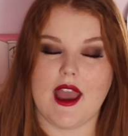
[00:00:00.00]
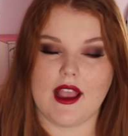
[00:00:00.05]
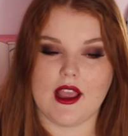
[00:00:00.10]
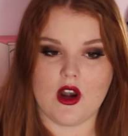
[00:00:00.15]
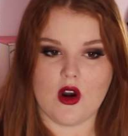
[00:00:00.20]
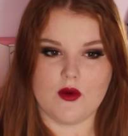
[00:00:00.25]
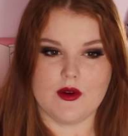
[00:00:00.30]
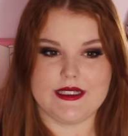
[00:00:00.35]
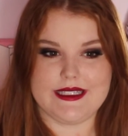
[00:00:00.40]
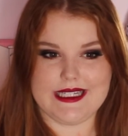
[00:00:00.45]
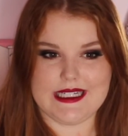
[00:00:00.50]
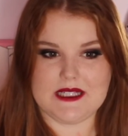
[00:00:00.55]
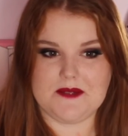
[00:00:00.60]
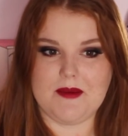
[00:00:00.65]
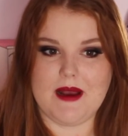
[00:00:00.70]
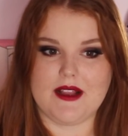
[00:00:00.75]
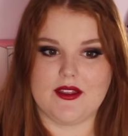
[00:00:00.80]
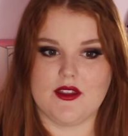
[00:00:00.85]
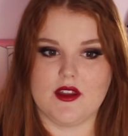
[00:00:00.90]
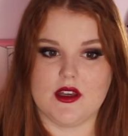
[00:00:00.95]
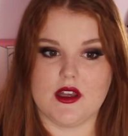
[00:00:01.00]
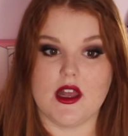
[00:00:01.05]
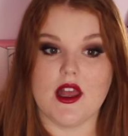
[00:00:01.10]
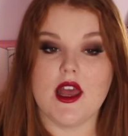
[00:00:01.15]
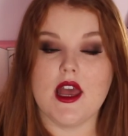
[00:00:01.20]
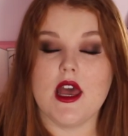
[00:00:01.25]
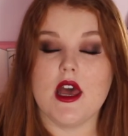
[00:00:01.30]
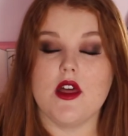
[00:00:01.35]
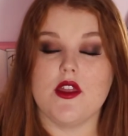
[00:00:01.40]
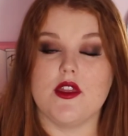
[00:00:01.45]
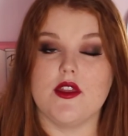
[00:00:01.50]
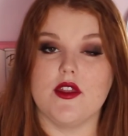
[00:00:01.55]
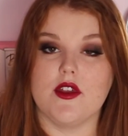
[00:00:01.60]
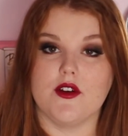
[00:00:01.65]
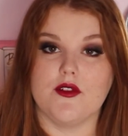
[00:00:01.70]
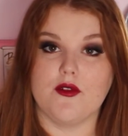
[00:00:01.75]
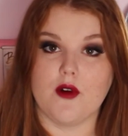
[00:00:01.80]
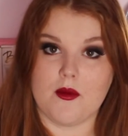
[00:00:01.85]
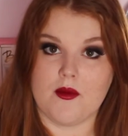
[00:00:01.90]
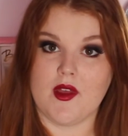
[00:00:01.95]
I can always expect
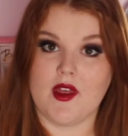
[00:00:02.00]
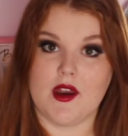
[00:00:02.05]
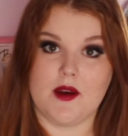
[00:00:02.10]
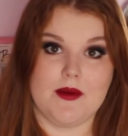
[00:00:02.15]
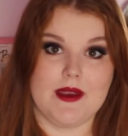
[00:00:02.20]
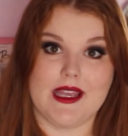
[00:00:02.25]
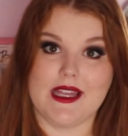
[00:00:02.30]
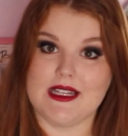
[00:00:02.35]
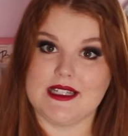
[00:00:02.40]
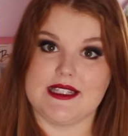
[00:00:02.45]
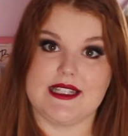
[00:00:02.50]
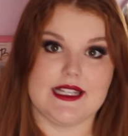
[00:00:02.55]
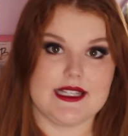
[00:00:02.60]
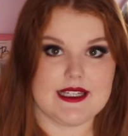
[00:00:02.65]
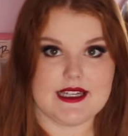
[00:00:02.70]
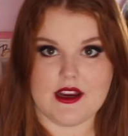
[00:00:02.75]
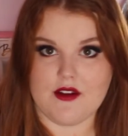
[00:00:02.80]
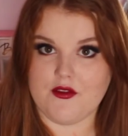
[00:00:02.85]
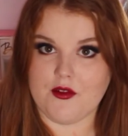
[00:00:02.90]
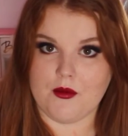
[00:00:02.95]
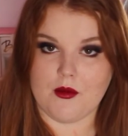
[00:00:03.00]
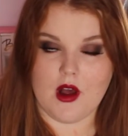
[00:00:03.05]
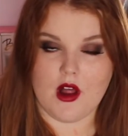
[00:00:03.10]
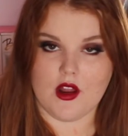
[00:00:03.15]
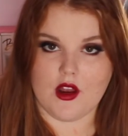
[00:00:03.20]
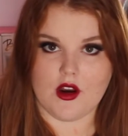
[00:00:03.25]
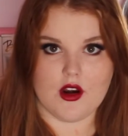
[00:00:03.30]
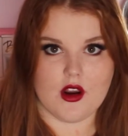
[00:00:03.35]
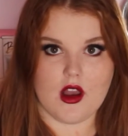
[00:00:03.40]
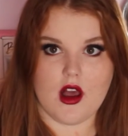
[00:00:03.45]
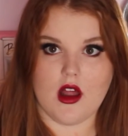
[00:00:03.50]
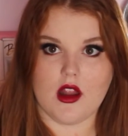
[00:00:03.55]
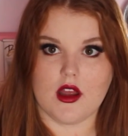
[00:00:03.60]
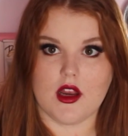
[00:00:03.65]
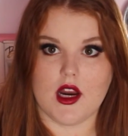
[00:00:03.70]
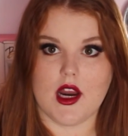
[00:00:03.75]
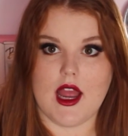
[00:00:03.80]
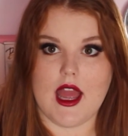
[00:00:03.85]
the formula to be consistent from color to color,